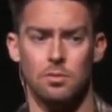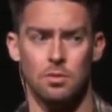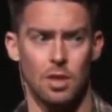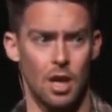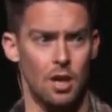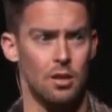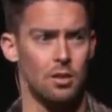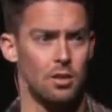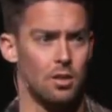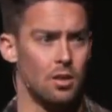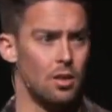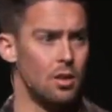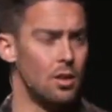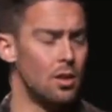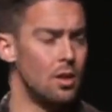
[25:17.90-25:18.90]
Okay?
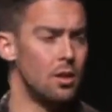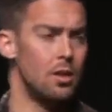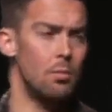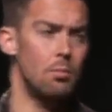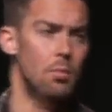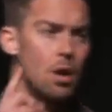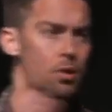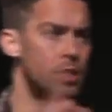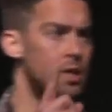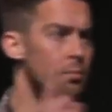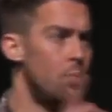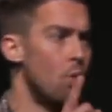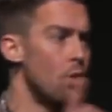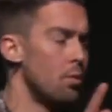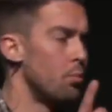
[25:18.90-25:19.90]
The most
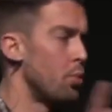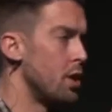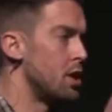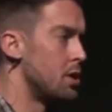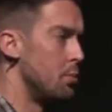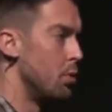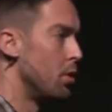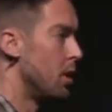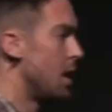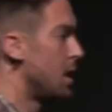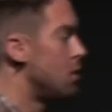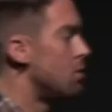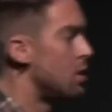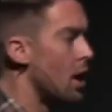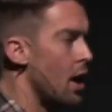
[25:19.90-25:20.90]
important principle,
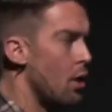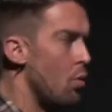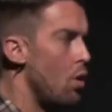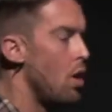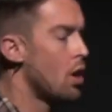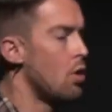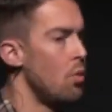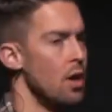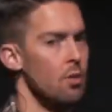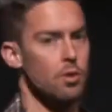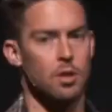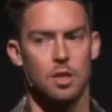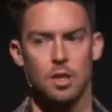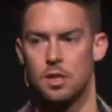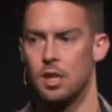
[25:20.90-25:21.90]
like you gotta walk away
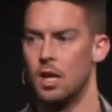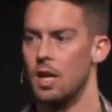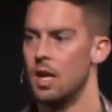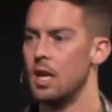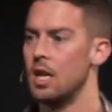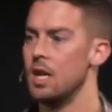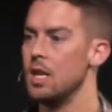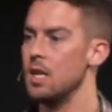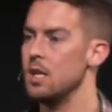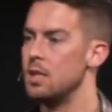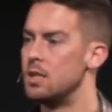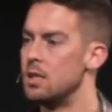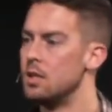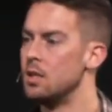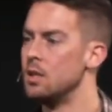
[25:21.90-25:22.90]
with this,
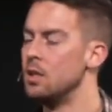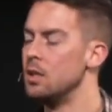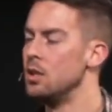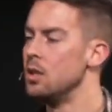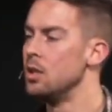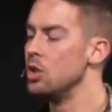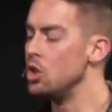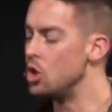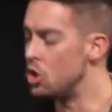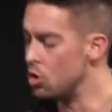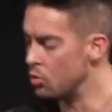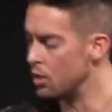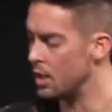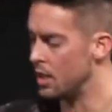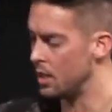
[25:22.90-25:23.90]
is
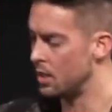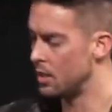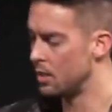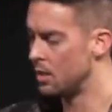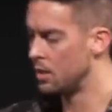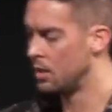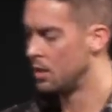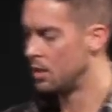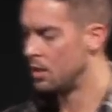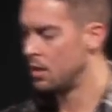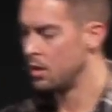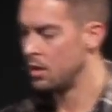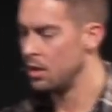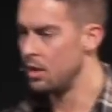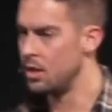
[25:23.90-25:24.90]
unity.
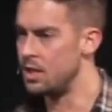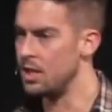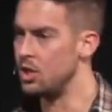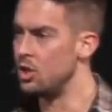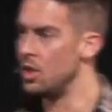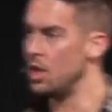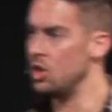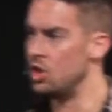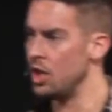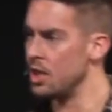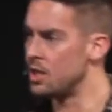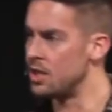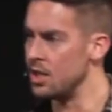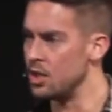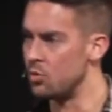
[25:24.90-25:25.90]
You see, in
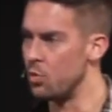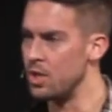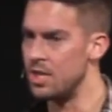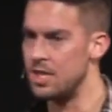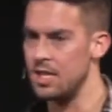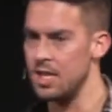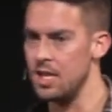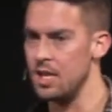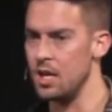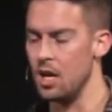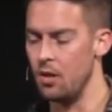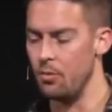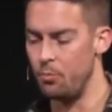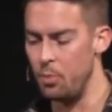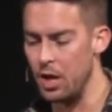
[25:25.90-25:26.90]
Genesis, we see
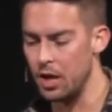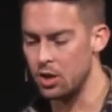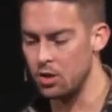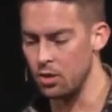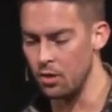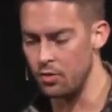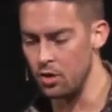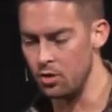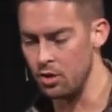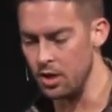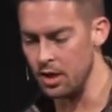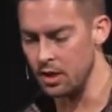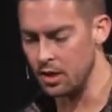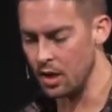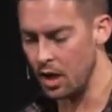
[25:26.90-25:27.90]
a picture of
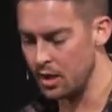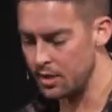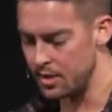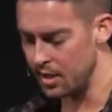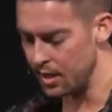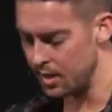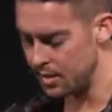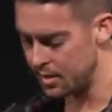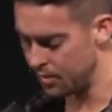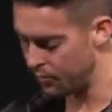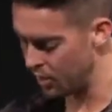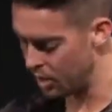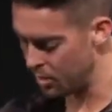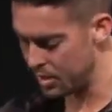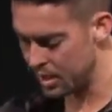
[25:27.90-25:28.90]
unity. God says,
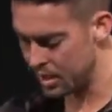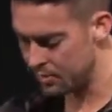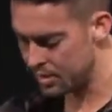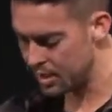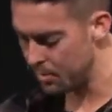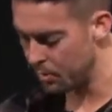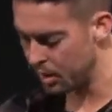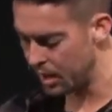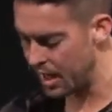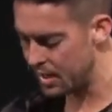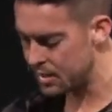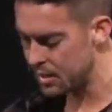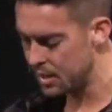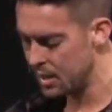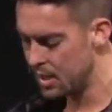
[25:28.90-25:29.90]
very beginning of time,
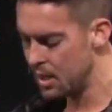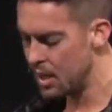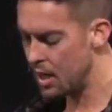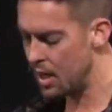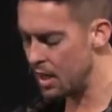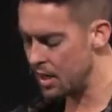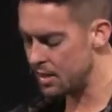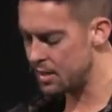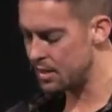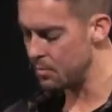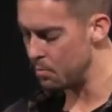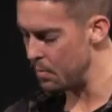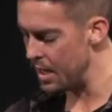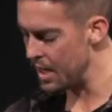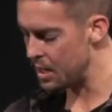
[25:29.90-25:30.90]
let us
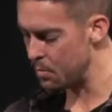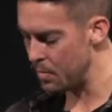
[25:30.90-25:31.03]
make